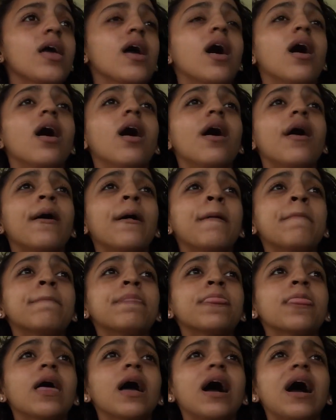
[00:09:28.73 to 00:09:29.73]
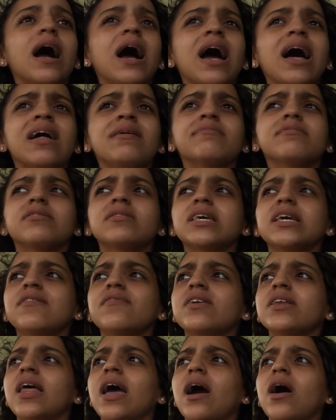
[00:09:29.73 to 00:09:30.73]
I'm
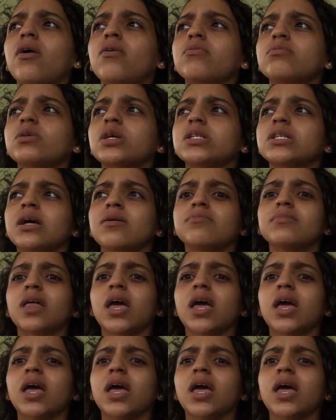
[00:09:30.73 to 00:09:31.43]
leaving out because I'm